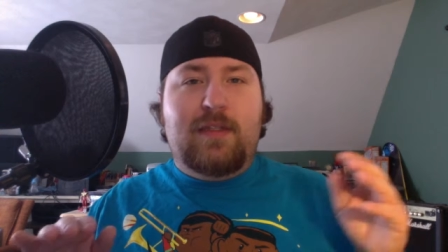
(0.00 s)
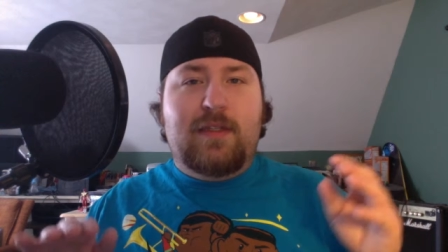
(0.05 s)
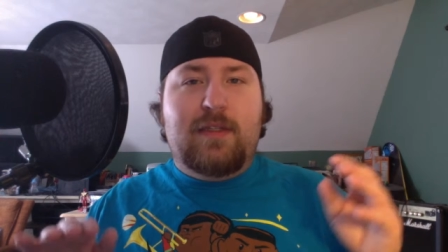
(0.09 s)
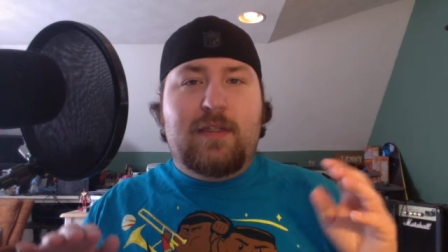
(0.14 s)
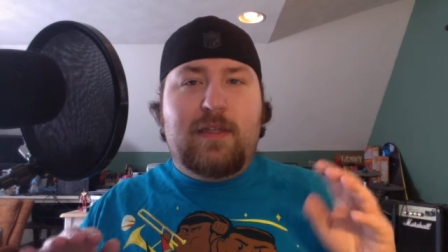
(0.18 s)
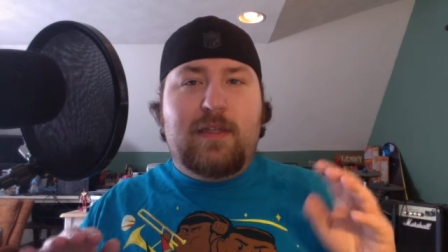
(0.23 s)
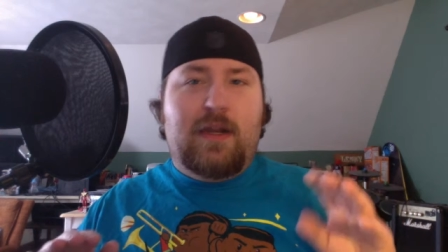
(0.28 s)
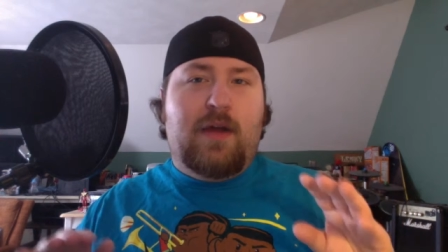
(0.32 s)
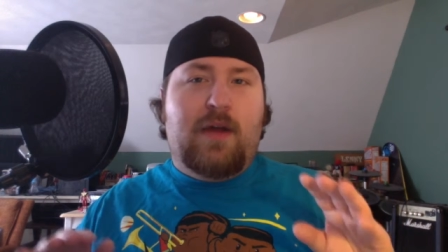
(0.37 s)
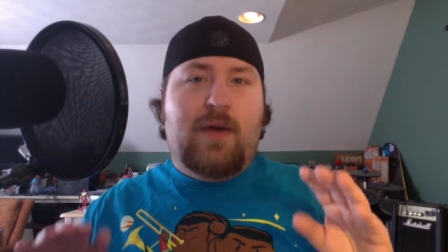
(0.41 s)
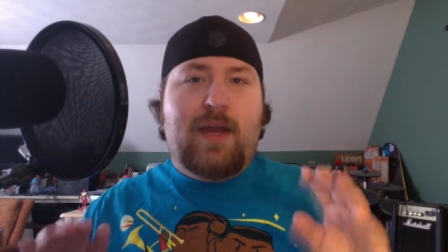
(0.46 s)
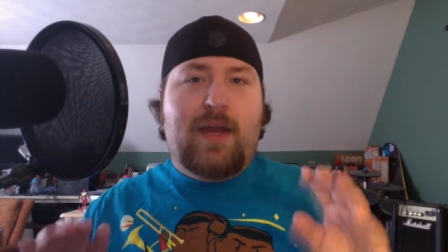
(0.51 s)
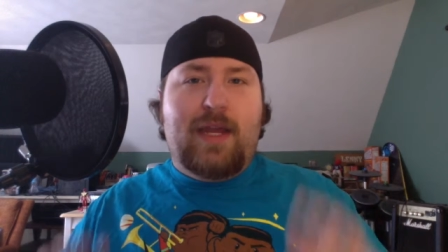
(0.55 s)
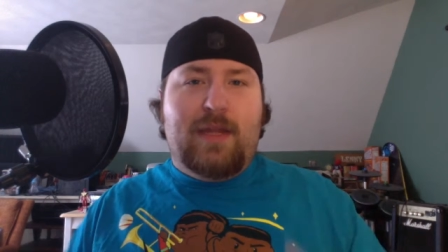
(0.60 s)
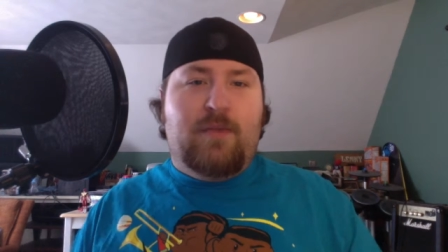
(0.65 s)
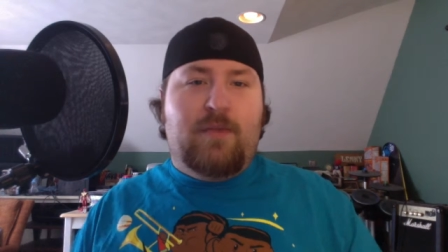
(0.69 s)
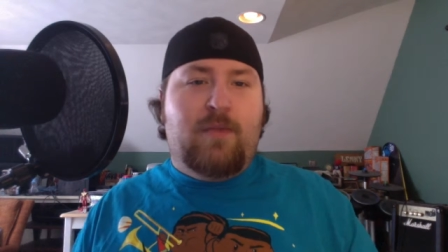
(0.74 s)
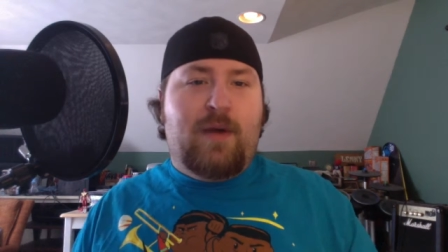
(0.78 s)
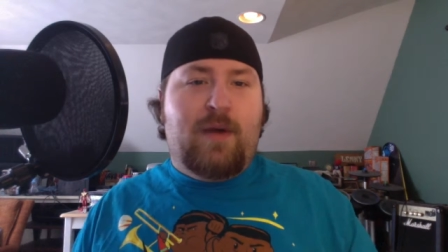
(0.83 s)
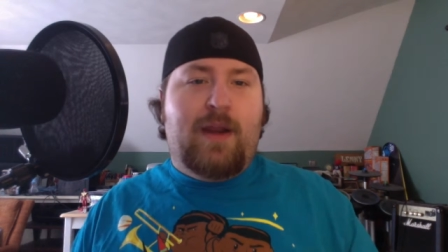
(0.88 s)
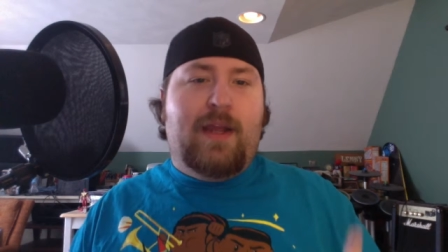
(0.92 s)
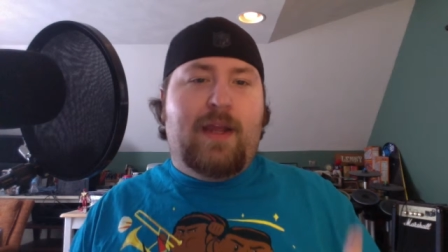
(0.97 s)
you know,
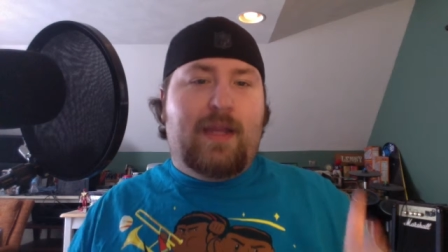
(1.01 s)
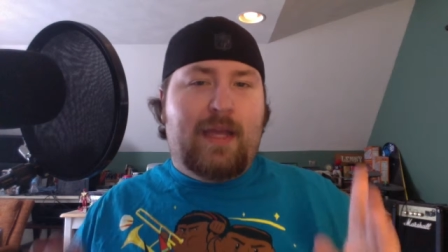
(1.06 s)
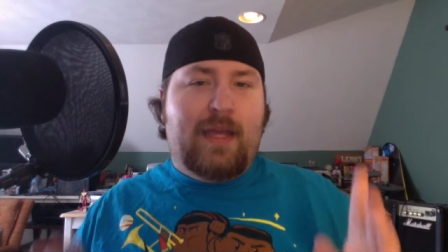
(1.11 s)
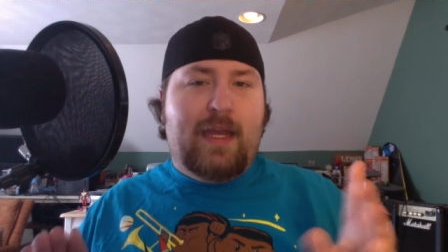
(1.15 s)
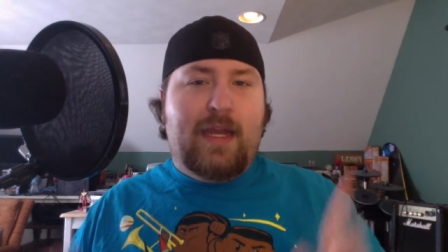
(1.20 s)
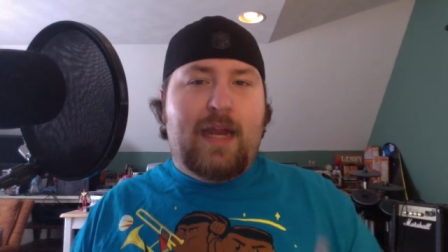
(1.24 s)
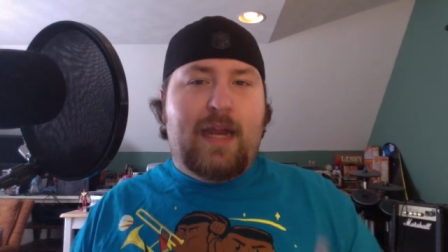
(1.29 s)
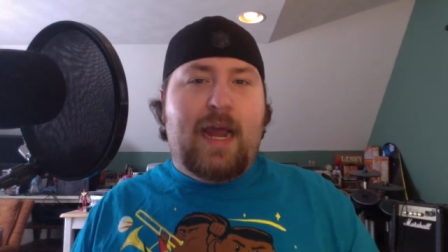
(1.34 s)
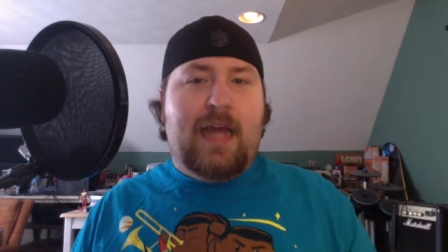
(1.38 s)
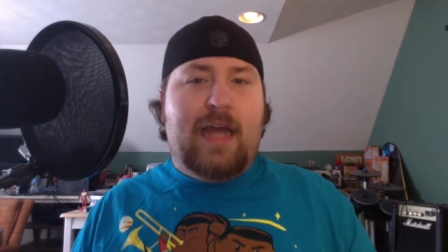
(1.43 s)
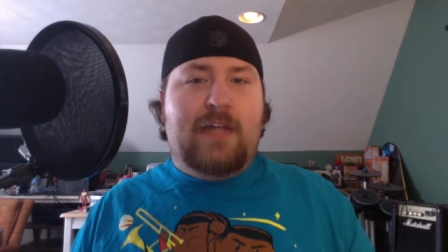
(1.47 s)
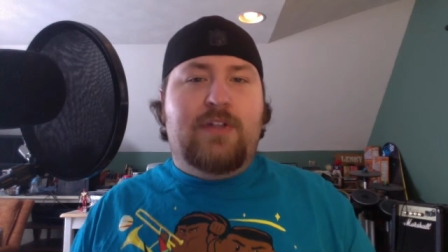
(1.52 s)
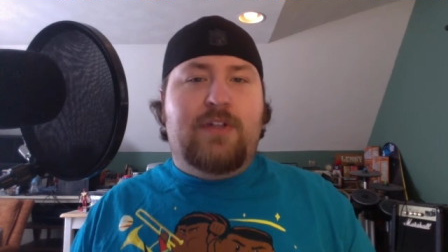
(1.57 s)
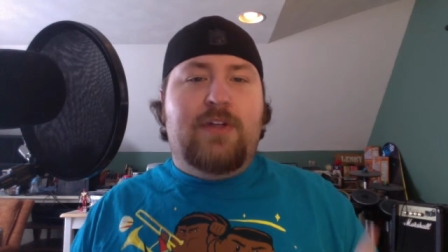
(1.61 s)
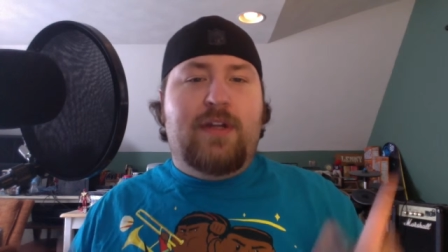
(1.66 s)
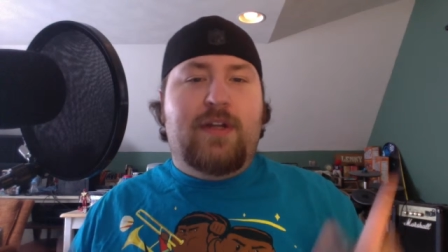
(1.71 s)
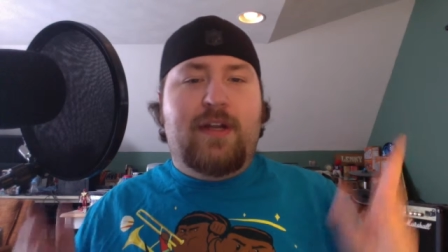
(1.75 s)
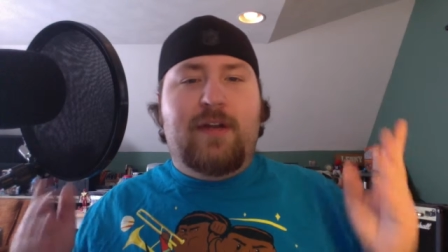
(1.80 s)
in ring, in action.